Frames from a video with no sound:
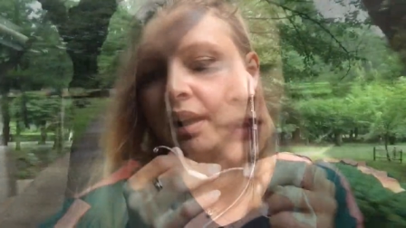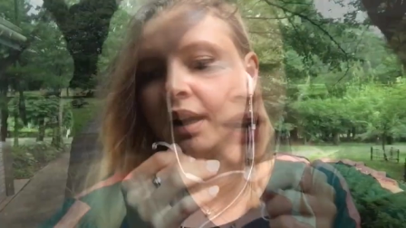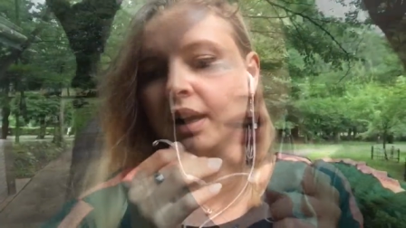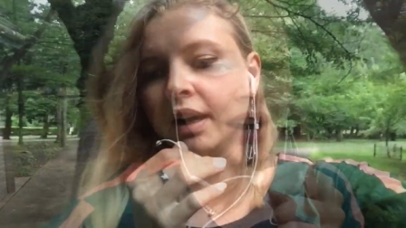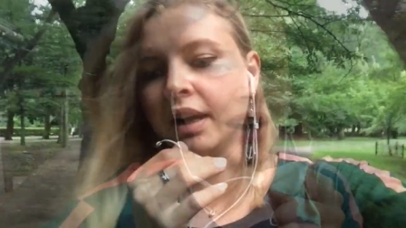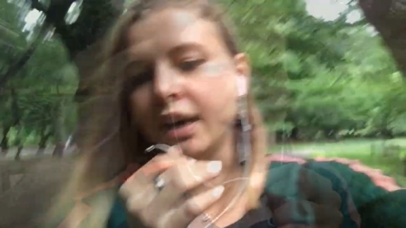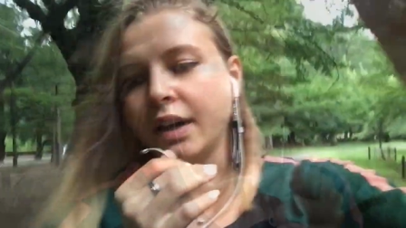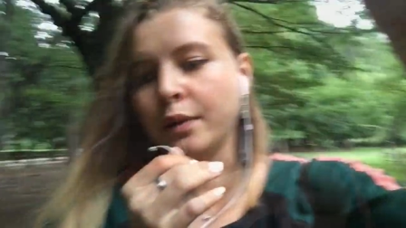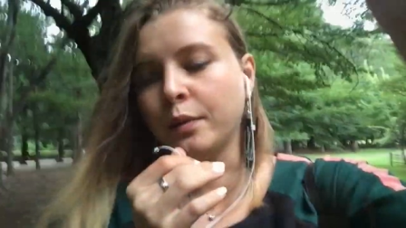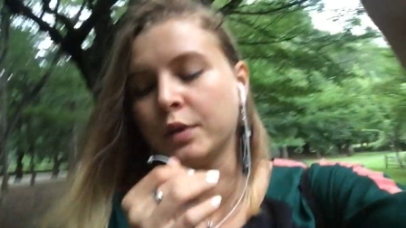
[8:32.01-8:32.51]

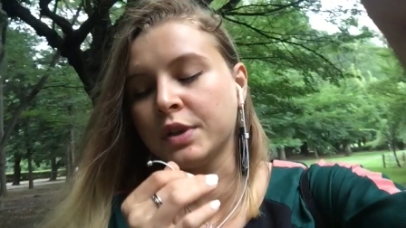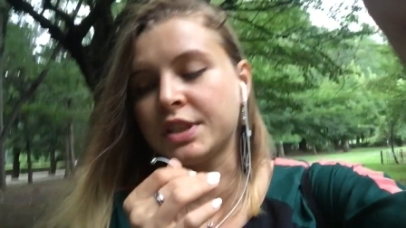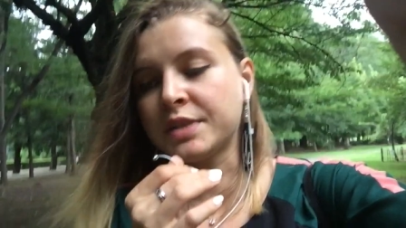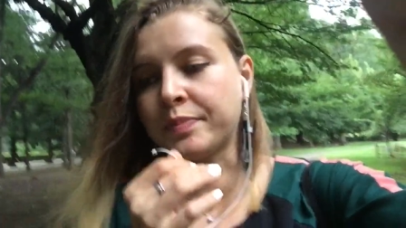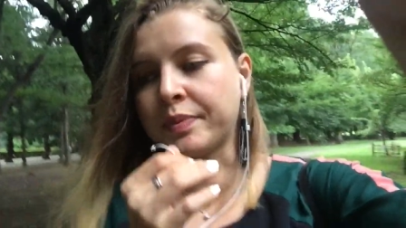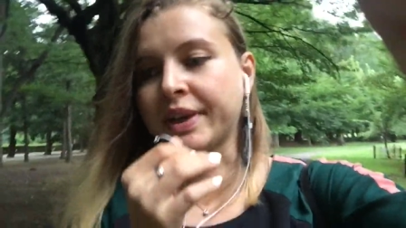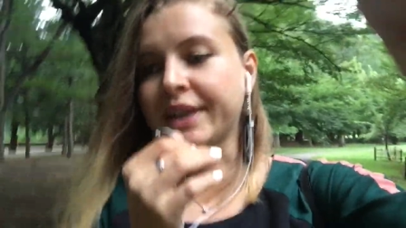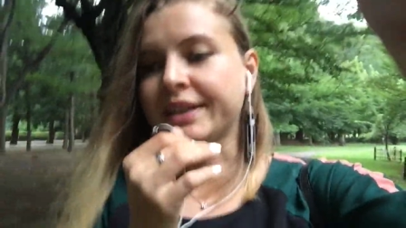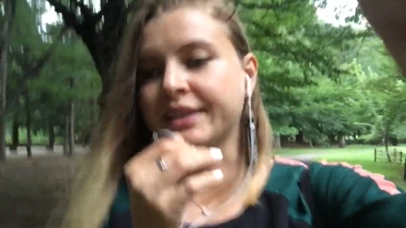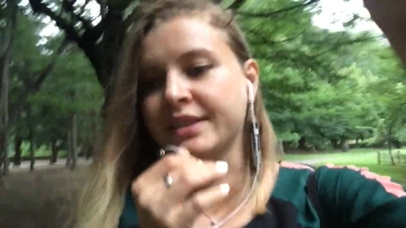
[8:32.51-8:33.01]
I was
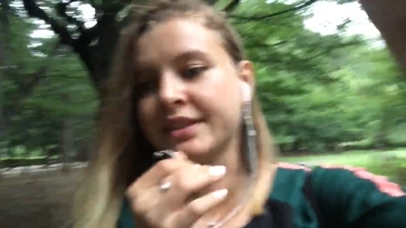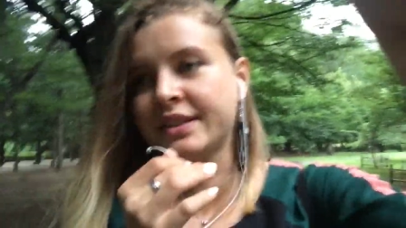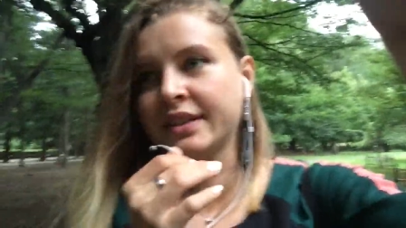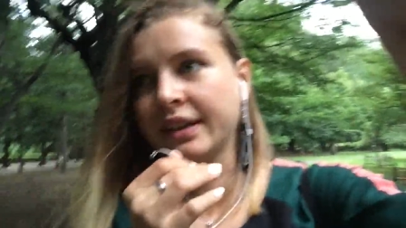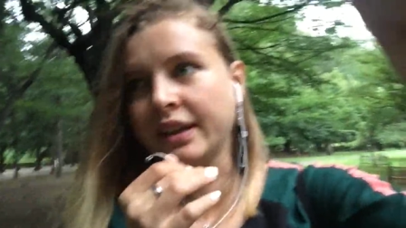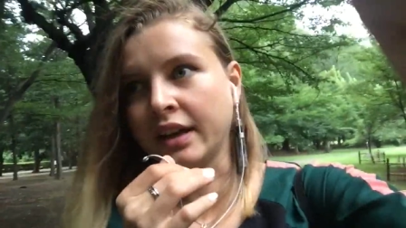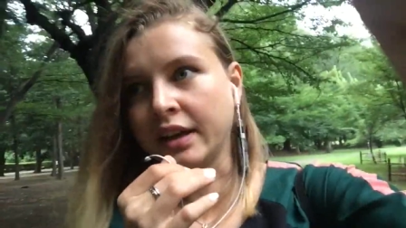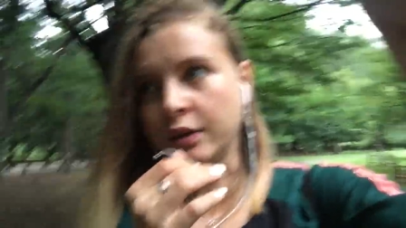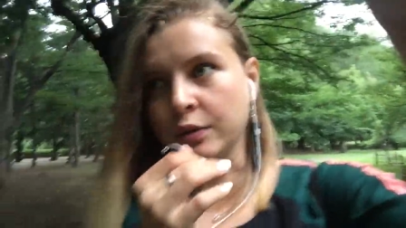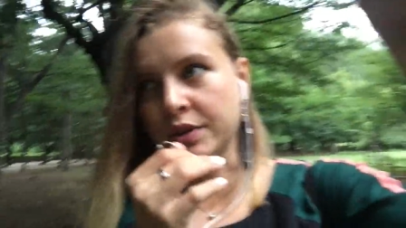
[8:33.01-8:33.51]

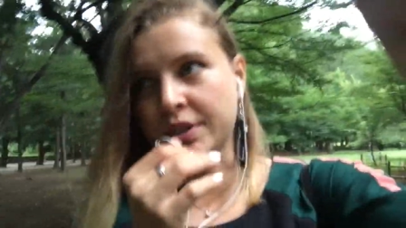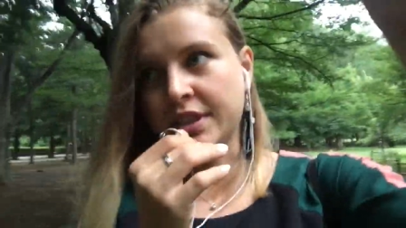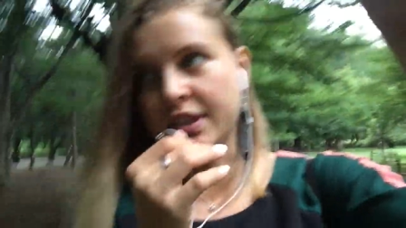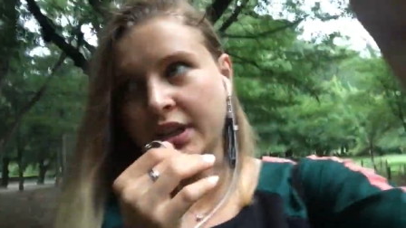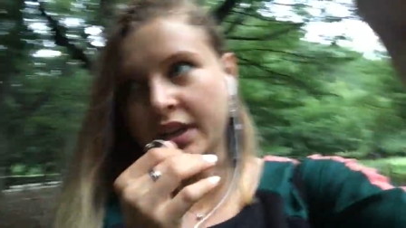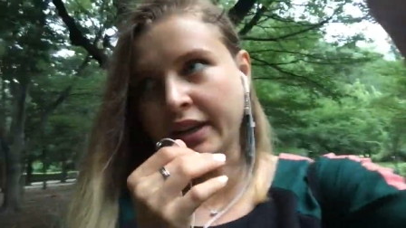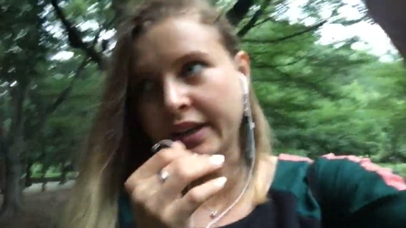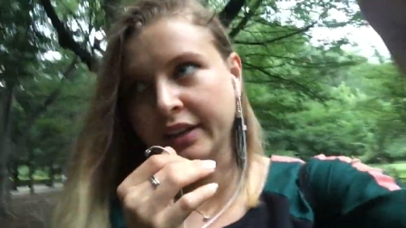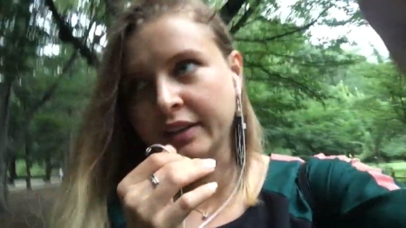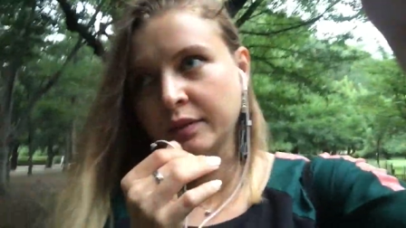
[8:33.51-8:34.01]
practicing
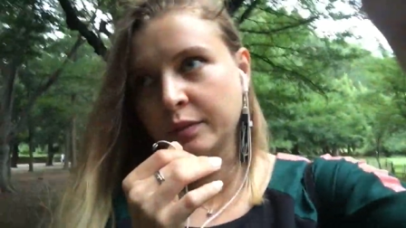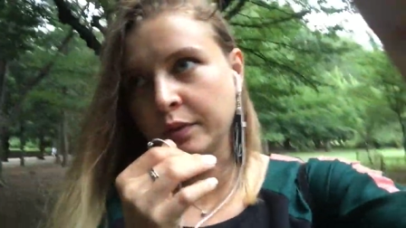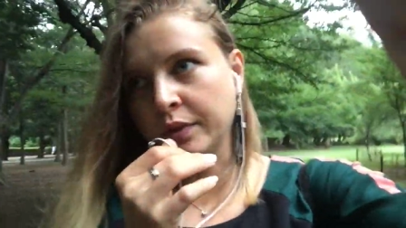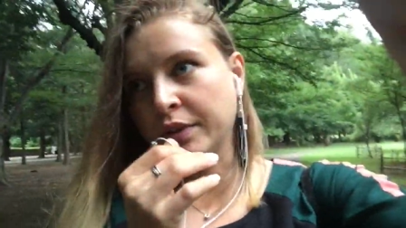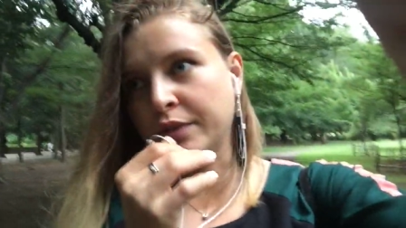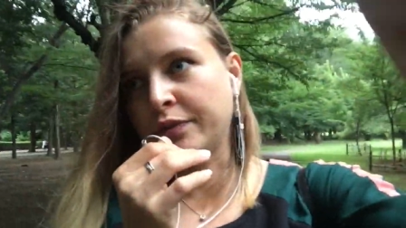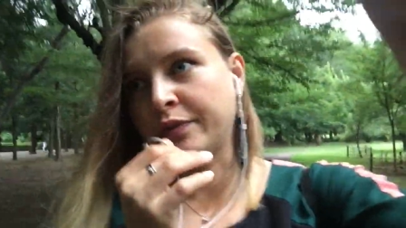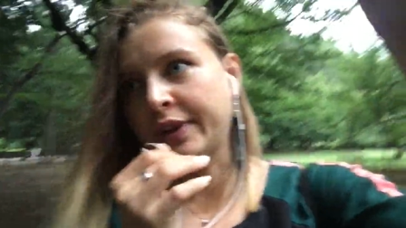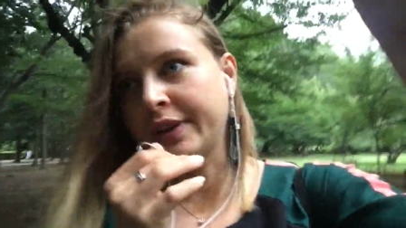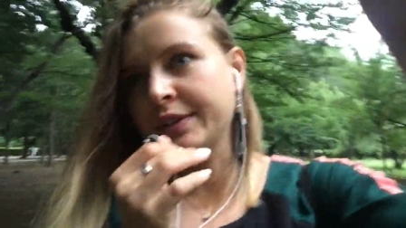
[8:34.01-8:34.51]
outside
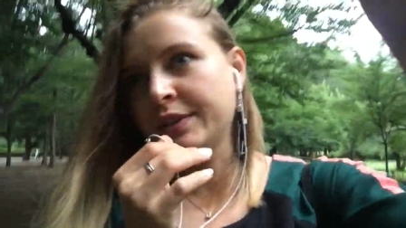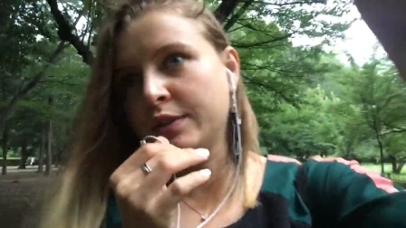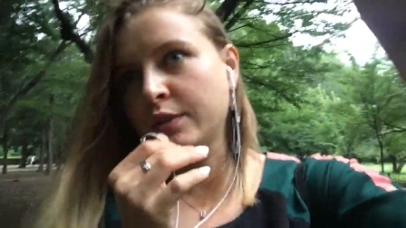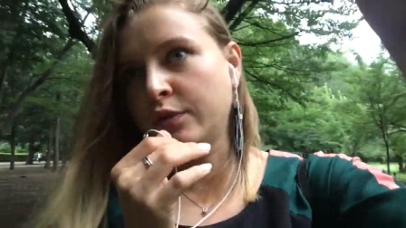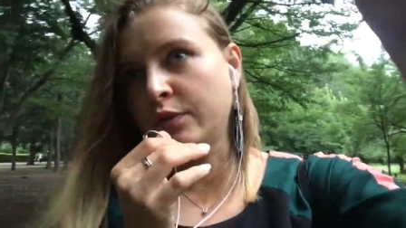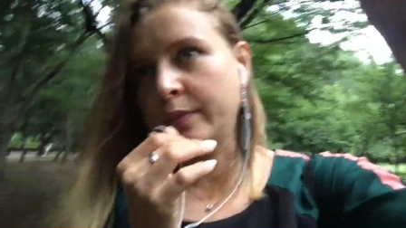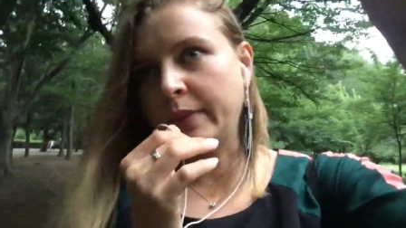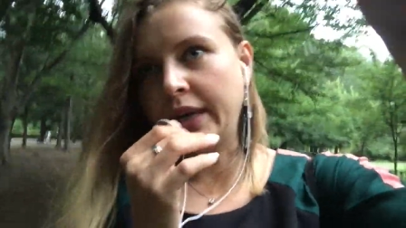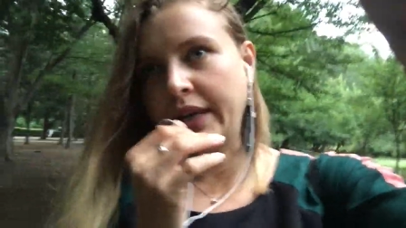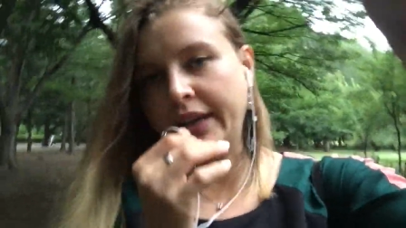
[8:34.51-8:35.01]
with friends
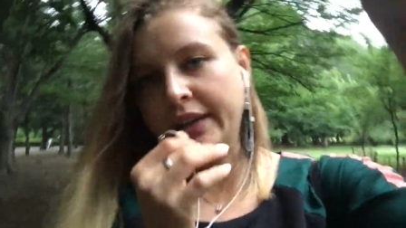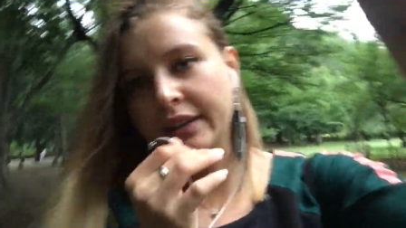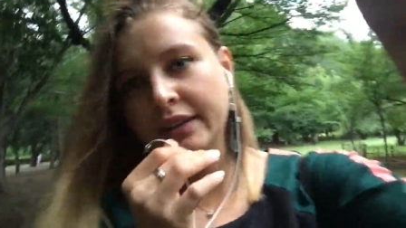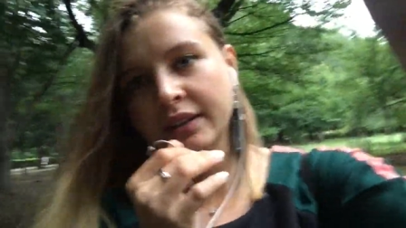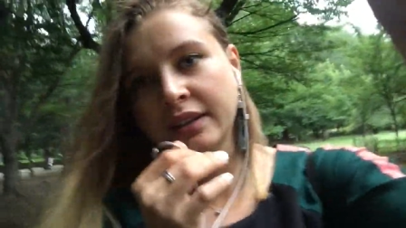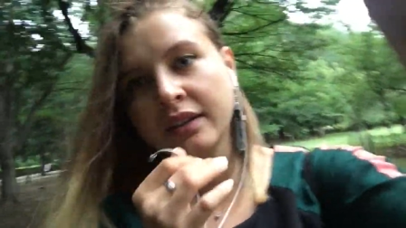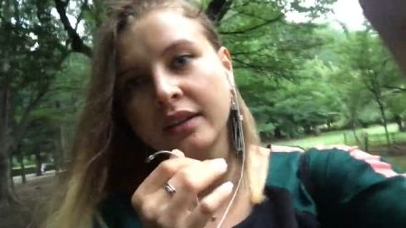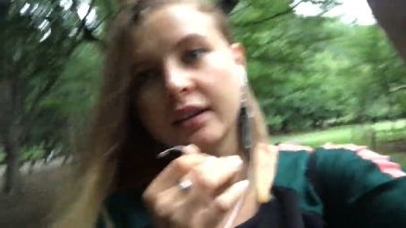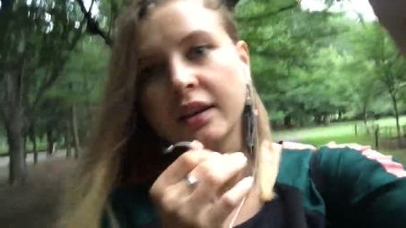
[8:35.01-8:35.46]
of mine,